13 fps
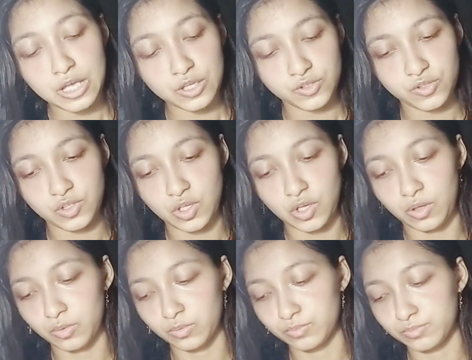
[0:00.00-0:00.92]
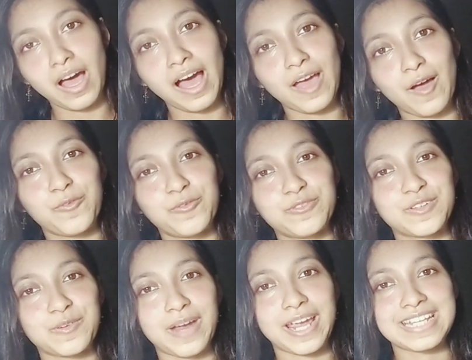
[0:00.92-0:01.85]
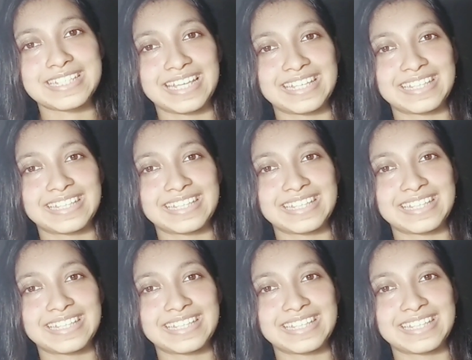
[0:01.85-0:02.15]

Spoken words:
So I often write